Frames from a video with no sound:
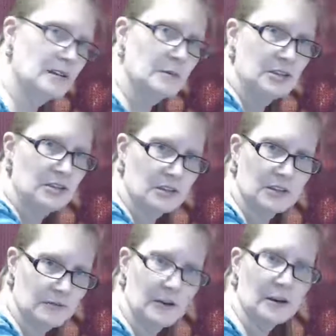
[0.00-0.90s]
going to be
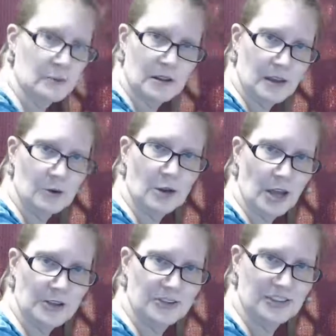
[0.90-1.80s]
just fine without
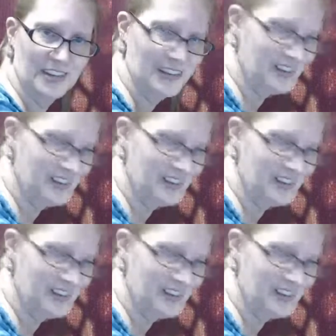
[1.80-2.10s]
us.